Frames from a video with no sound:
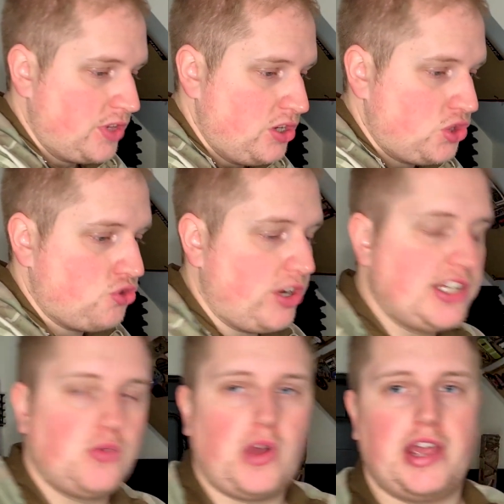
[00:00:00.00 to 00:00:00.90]

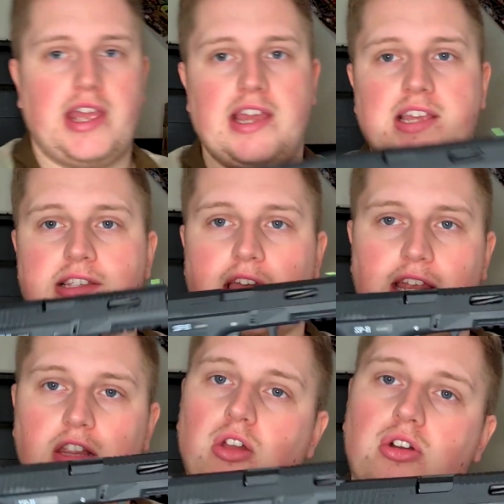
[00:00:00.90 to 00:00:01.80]
Straight away, it is a
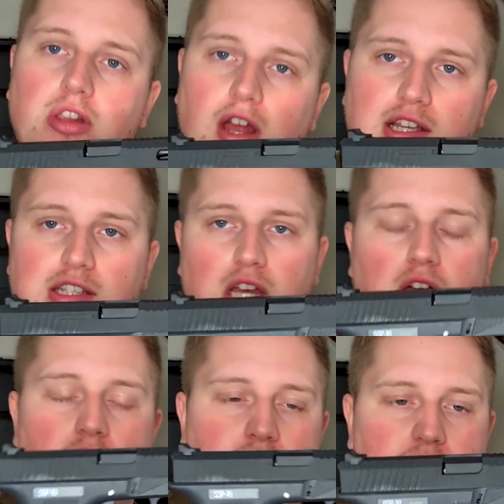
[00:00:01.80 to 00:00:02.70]
lot lighter
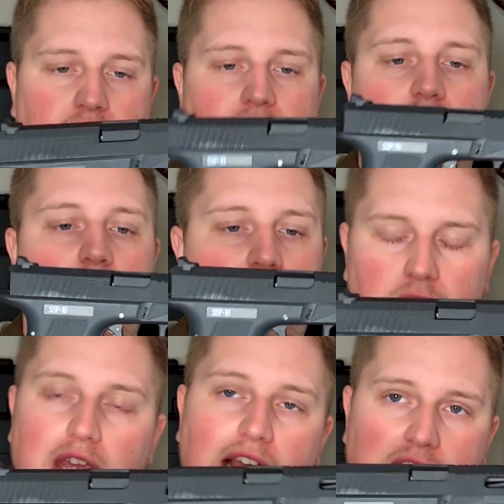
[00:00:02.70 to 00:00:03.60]
than
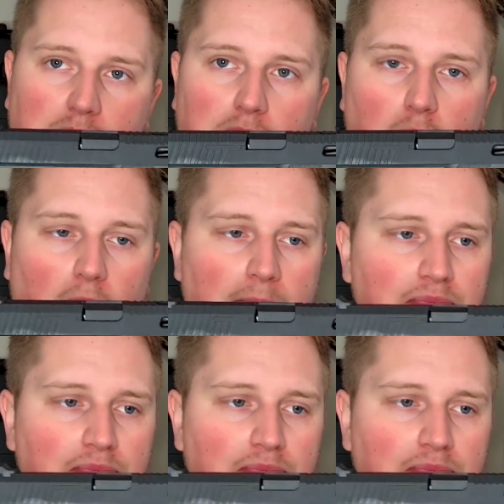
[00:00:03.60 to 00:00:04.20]
the SSP1.